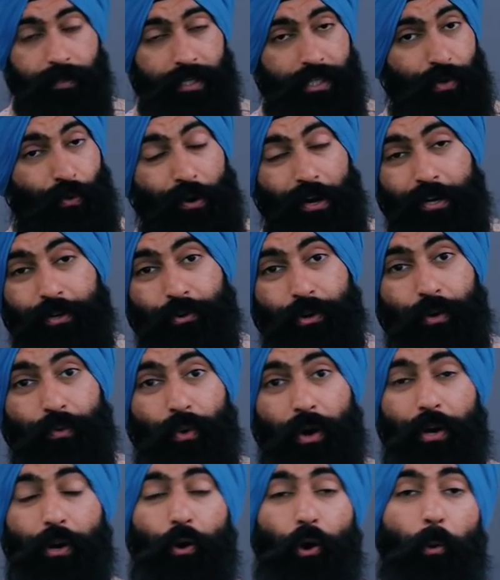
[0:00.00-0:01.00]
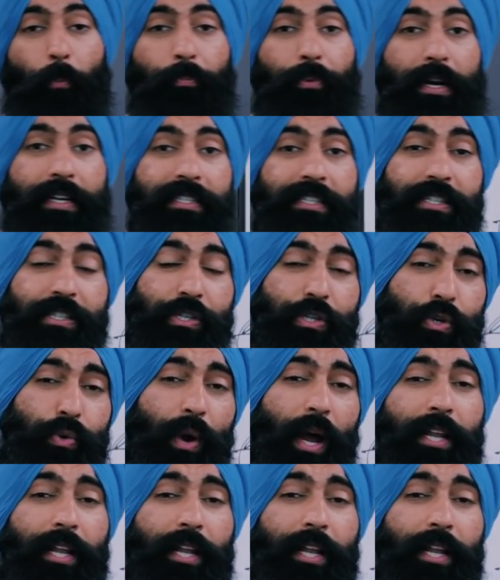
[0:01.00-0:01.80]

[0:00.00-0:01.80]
In twenty twenty-one, home prices grew